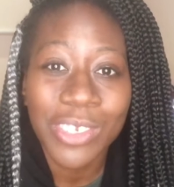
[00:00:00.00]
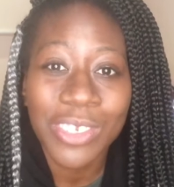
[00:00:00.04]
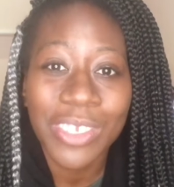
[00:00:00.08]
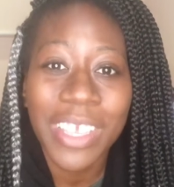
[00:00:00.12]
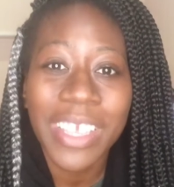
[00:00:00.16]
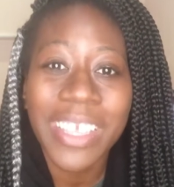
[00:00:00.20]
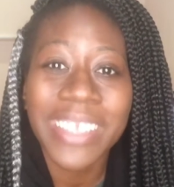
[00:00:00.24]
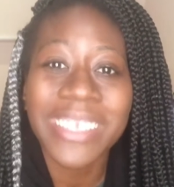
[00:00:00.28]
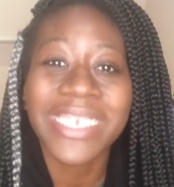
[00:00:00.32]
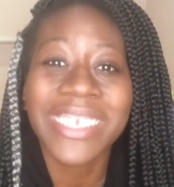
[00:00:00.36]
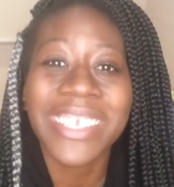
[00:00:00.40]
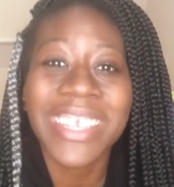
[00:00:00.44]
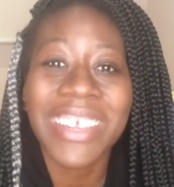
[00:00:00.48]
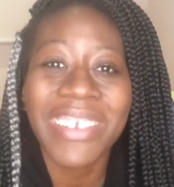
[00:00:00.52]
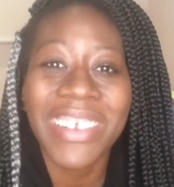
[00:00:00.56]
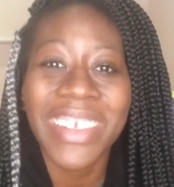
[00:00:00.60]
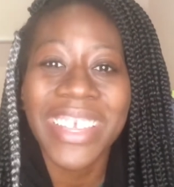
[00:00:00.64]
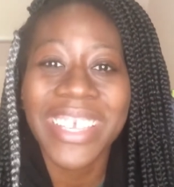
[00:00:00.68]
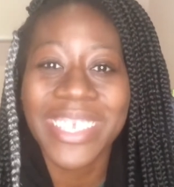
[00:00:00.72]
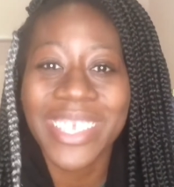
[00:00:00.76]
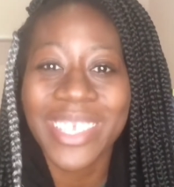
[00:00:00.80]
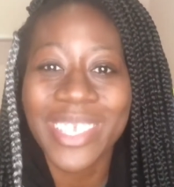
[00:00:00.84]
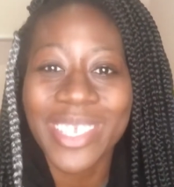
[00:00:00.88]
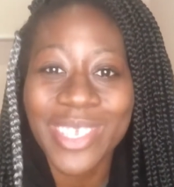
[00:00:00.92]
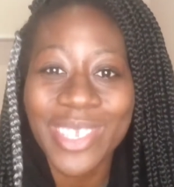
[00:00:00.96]
Engineering
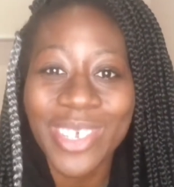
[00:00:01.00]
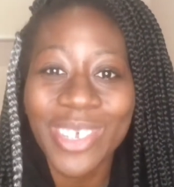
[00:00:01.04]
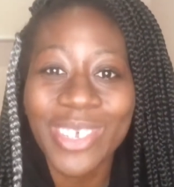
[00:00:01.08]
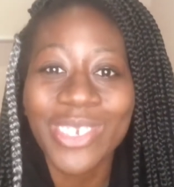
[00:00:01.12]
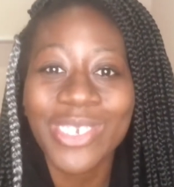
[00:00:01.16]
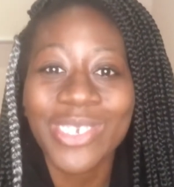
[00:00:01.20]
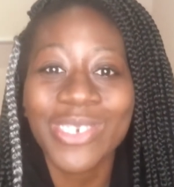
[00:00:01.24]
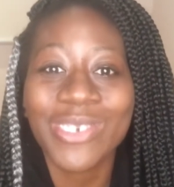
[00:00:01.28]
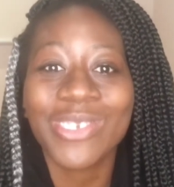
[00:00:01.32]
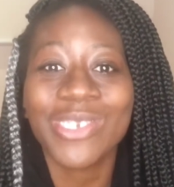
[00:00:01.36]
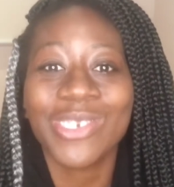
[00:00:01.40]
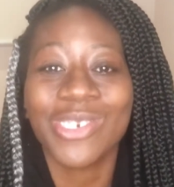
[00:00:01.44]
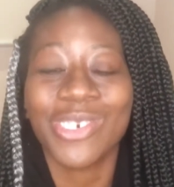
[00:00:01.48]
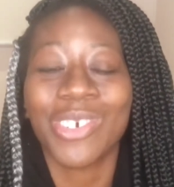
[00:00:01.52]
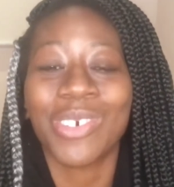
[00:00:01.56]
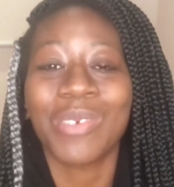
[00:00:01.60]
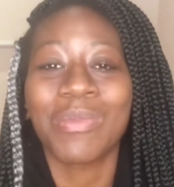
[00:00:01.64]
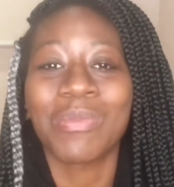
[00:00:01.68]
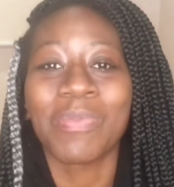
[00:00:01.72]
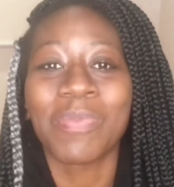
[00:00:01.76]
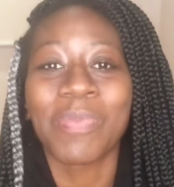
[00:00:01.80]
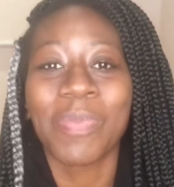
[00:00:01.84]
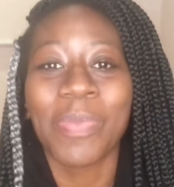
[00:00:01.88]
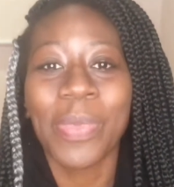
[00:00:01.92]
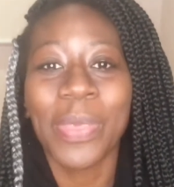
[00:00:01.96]
is a social job.
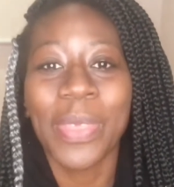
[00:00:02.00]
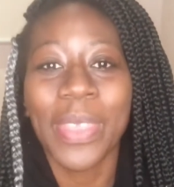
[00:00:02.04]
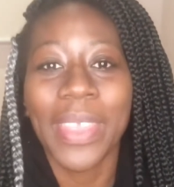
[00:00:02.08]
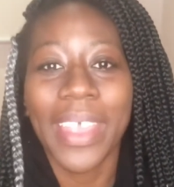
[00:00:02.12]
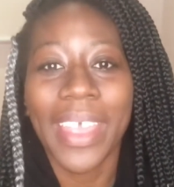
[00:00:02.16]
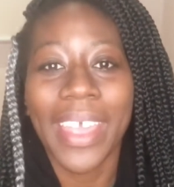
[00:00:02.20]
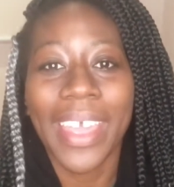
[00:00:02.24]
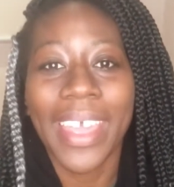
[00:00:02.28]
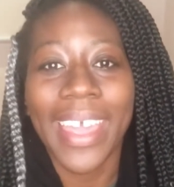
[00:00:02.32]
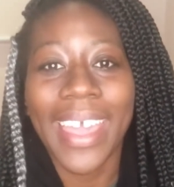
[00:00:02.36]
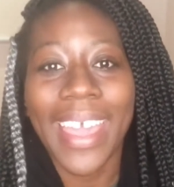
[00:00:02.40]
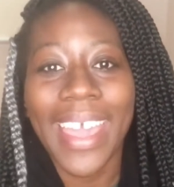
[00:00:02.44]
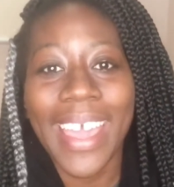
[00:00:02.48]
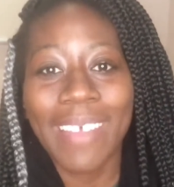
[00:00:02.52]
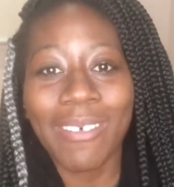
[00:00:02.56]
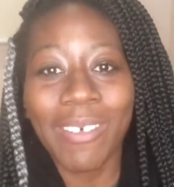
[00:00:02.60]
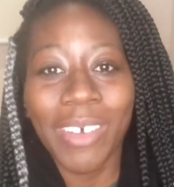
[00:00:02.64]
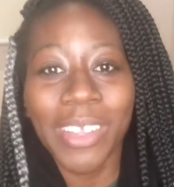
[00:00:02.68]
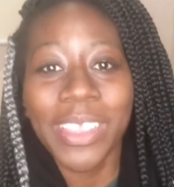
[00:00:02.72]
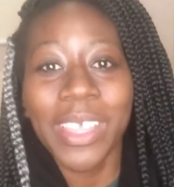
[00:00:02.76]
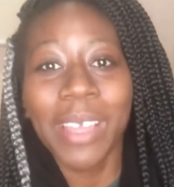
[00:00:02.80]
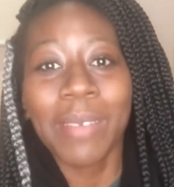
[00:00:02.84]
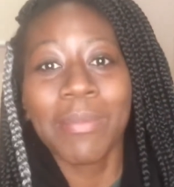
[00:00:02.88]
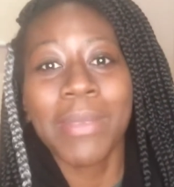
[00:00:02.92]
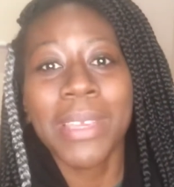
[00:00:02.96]
And what
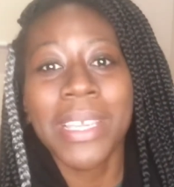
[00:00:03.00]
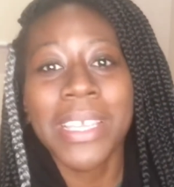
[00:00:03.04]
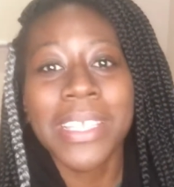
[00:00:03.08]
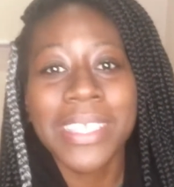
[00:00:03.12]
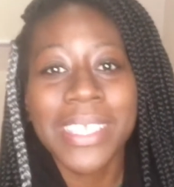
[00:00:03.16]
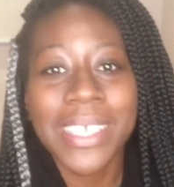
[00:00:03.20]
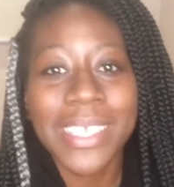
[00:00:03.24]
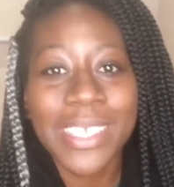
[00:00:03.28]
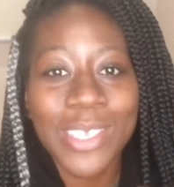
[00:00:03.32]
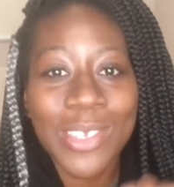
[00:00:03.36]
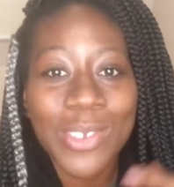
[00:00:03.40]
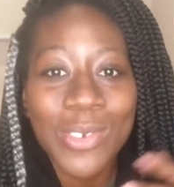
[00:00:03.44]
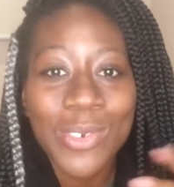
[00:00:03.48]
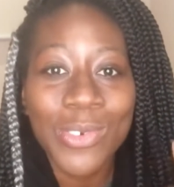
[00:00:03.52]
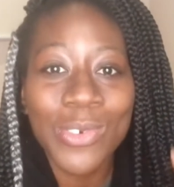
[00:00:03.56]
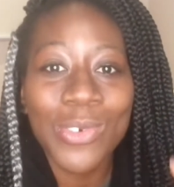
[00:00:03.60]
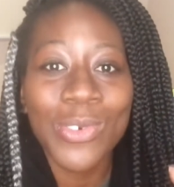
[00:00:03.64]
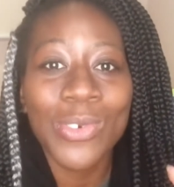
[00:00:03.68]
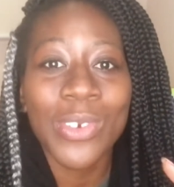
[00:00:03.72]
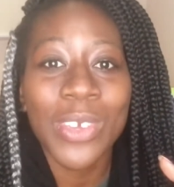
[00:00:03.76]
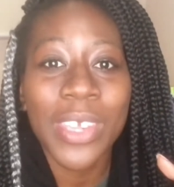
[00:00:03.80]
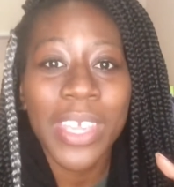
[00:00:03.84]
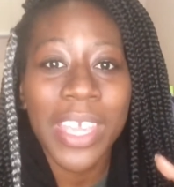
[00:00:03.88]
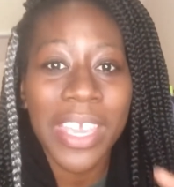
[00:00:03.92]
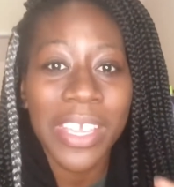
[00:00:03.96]
that means is you
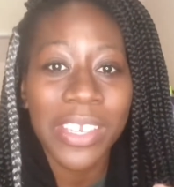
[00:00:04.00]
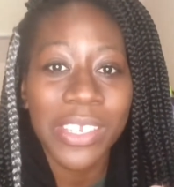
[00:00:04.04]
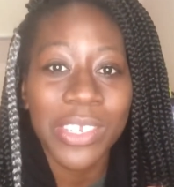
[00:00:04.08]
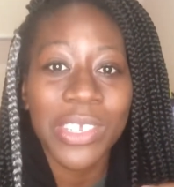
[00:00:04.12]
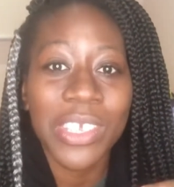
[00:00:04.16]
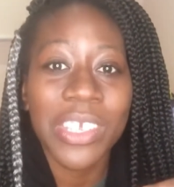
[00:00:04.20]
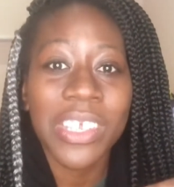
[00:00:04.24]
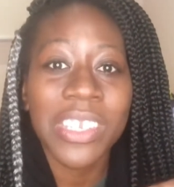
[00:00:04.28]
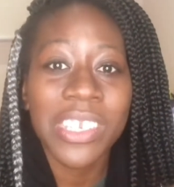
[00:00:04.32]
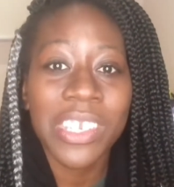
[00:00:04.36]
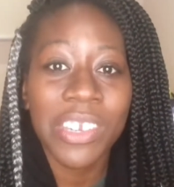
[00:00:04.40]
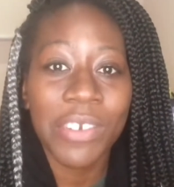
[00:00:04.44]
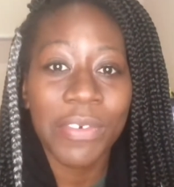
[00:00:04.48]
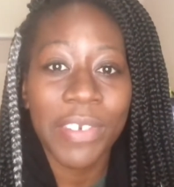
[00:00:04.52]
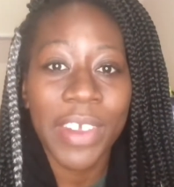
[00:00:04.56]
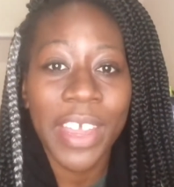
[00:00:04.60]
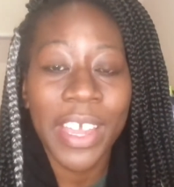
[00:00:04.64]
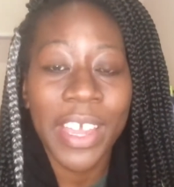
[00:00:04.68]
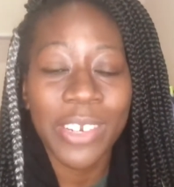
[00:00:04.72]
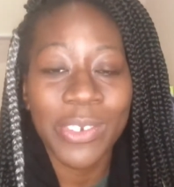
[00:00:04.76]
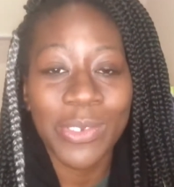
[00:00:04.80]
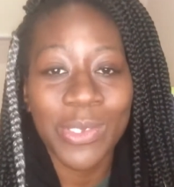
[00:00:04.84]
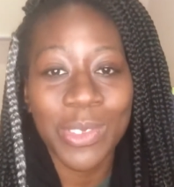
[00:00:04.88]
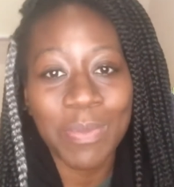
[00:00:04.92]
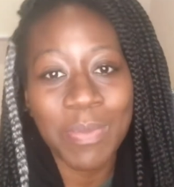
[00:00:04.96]
get to
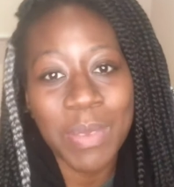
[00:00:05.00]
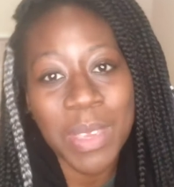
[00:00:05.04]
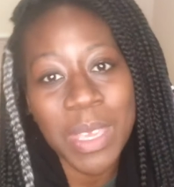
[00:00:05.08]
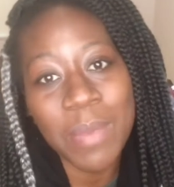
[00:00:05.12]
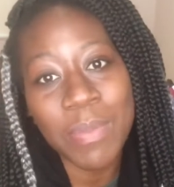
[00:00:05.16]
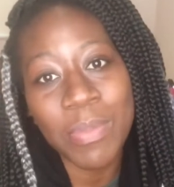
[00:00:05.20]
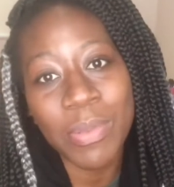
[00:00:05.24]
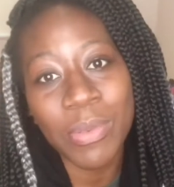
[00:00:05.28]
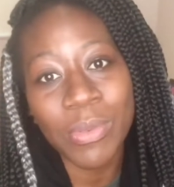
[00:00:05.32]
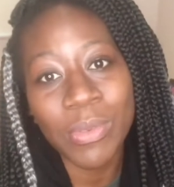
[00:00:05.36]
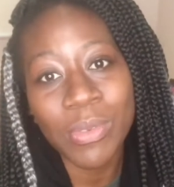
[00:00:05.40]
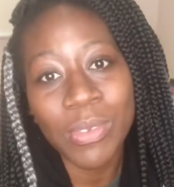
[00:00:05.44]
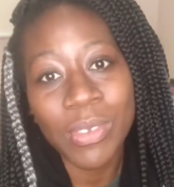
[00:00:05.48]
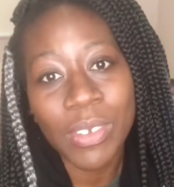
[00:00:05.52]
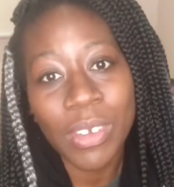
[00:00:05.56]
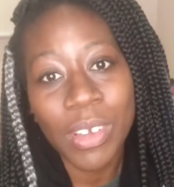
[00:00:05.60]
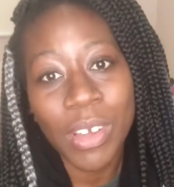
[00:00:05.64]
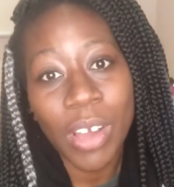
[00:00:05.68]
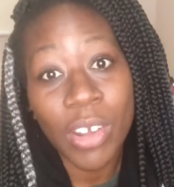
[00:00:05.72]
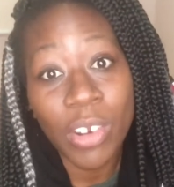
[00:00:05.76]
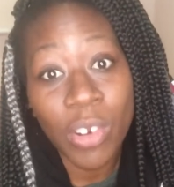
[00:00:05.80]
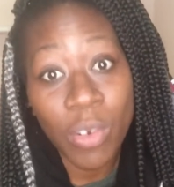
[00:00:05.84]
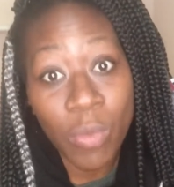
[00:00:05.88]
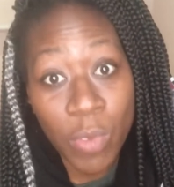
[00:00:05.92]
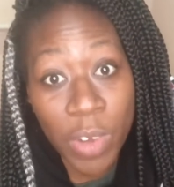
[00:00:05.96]
interact with people
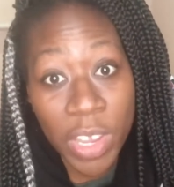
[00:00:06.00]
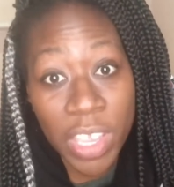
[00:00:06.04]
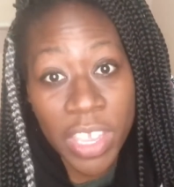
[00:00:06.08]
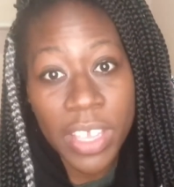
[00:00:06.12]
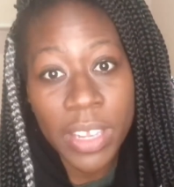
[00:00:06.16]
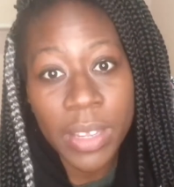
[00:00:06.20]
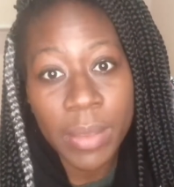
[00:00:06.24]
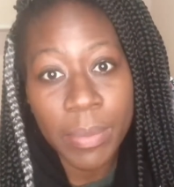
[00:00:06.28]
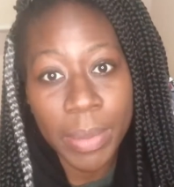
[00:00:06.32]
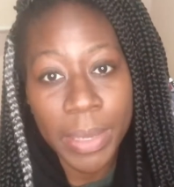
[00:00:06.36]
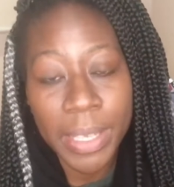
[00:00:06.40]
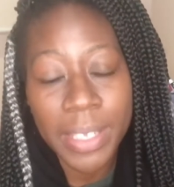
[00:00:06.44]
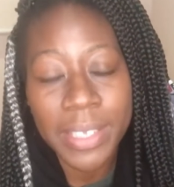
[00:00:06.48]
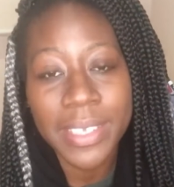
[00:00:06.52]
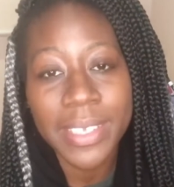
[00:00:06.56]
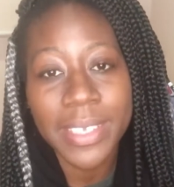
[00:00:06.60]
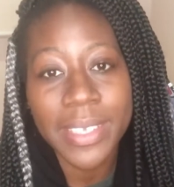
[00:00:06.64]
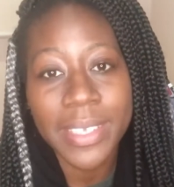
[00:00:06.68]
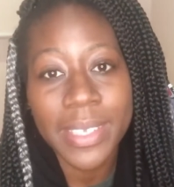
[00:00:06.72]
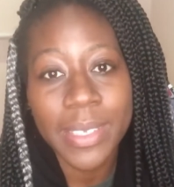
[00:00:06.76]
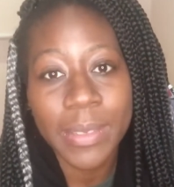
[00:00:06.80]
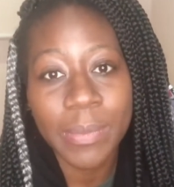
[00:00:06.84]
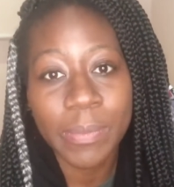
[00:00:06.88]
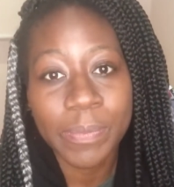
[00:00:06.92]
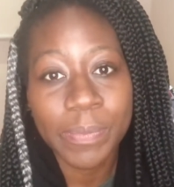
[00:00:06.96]
on a regular
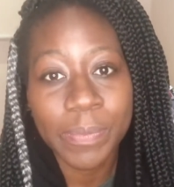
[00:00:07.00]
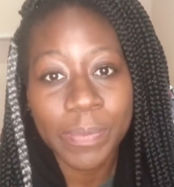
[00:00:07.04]
basis.